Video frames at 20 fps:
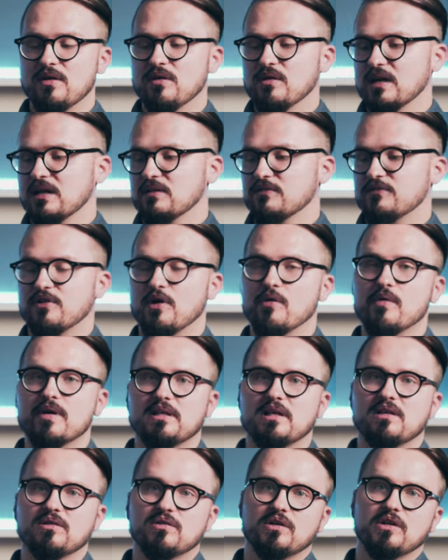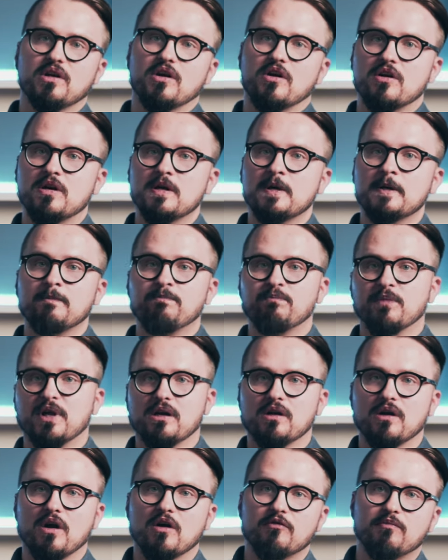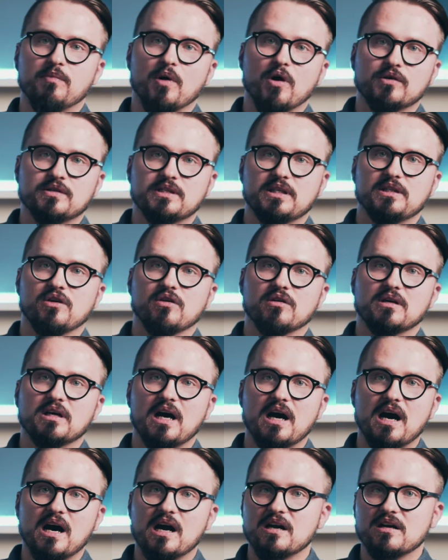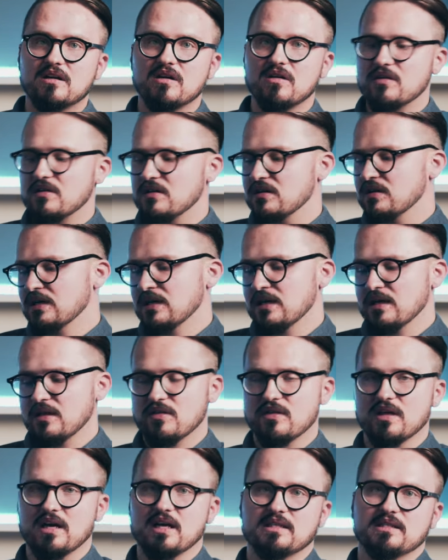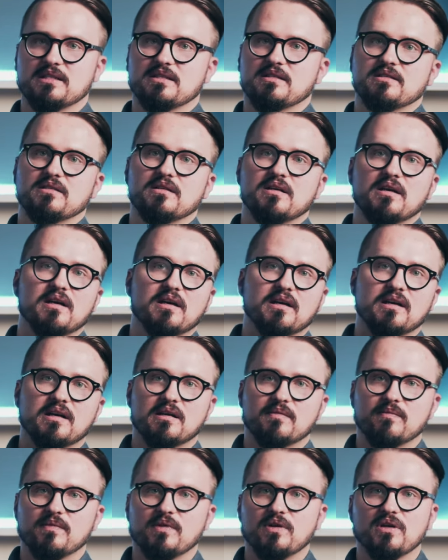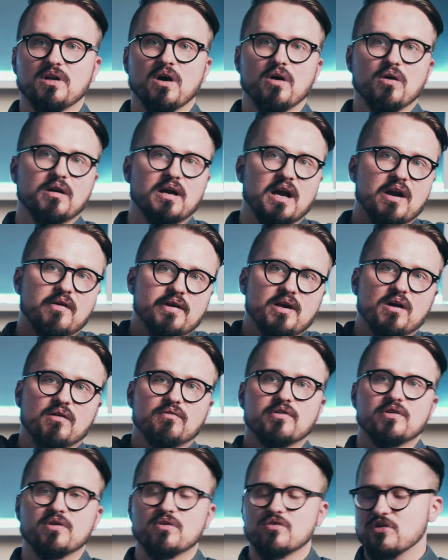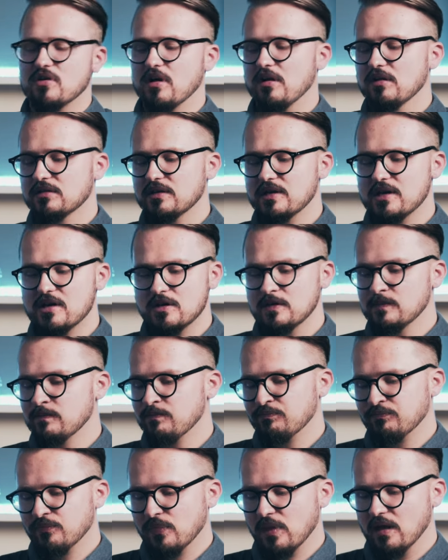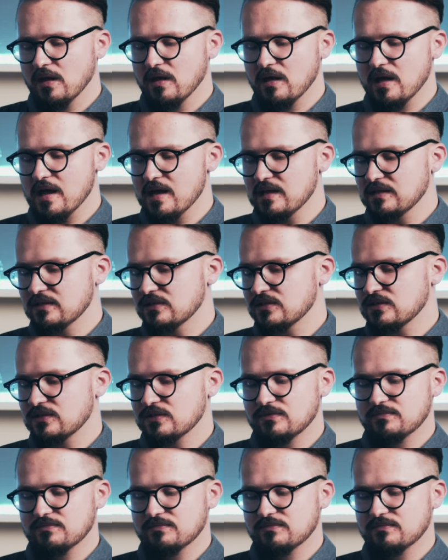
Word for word: You can throw it into your glove box in your car or just, you know, carry over your shoulder. And